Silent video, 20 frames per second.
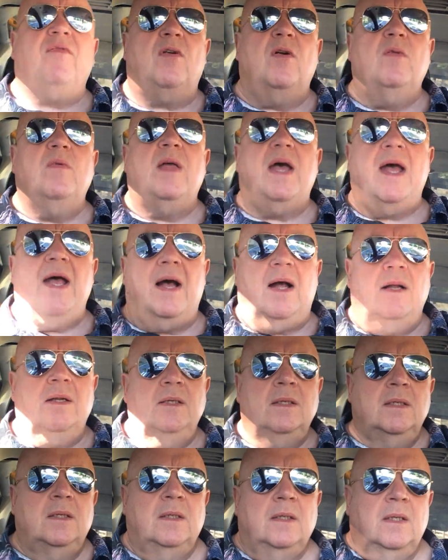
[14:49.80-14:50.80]
through there,
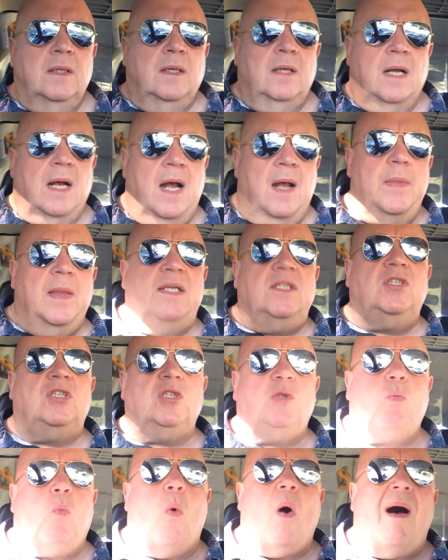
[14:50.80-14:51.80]
and there's
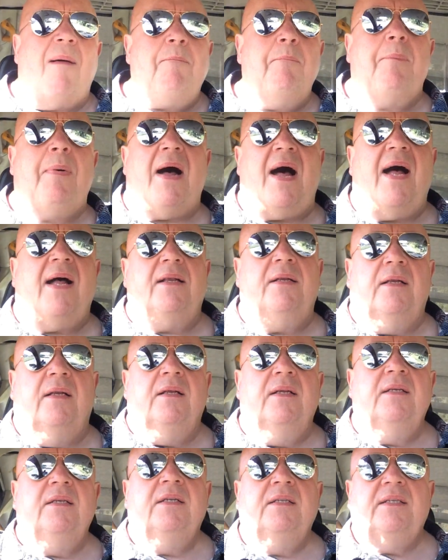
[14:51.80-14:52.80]
just one button.
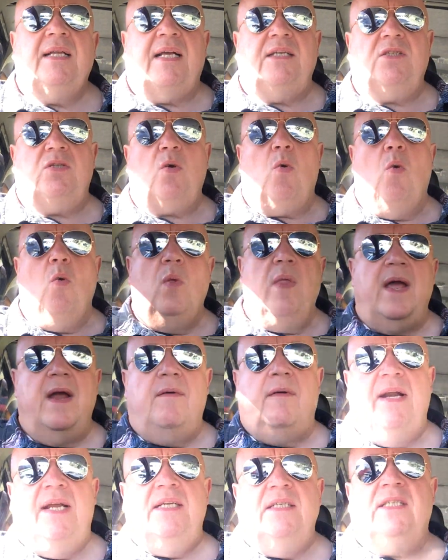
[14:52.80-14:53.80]
That's all
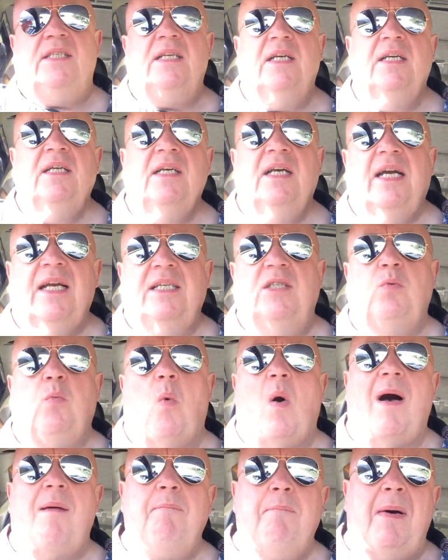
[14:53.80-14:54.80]
there is
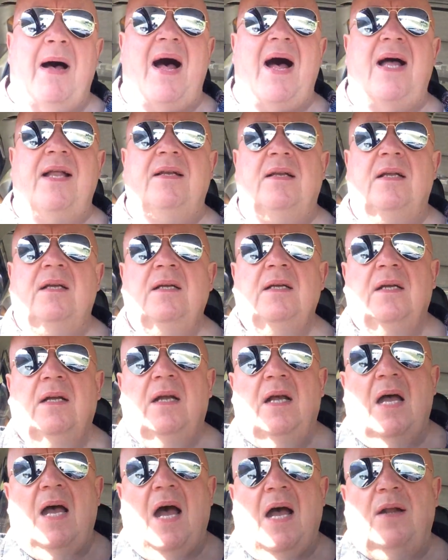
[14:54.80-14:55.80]
one button,
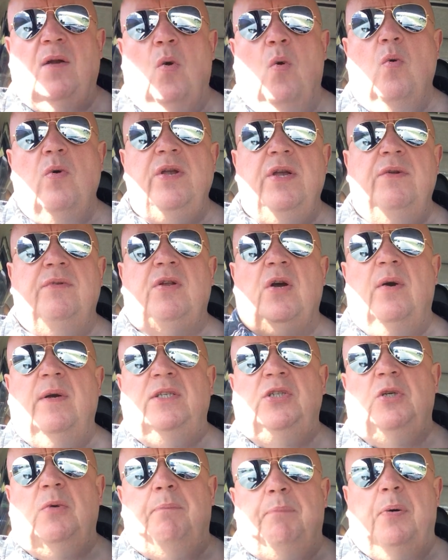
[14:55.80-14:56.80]
and all you do
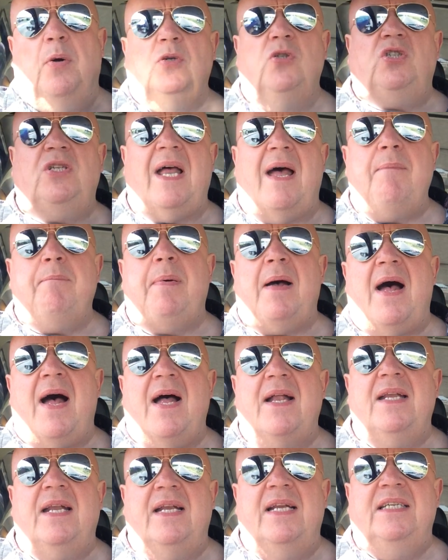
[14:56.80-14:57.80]
is you push that
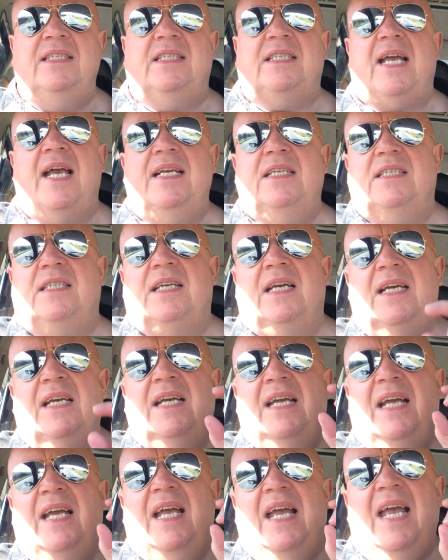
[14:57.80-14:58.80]
button, and it says
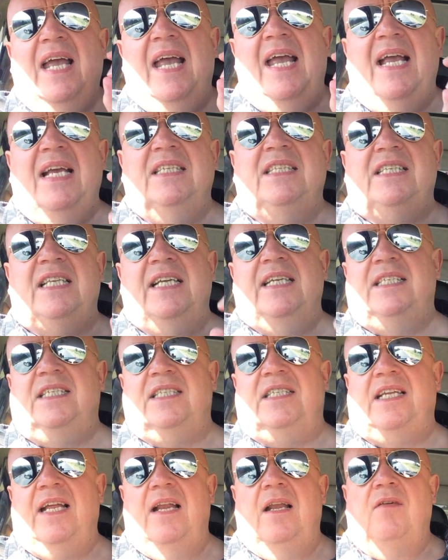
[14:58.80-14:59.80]
is this
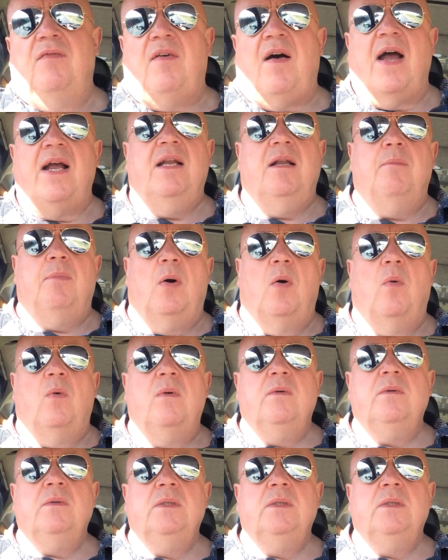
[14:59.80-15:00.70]
still available?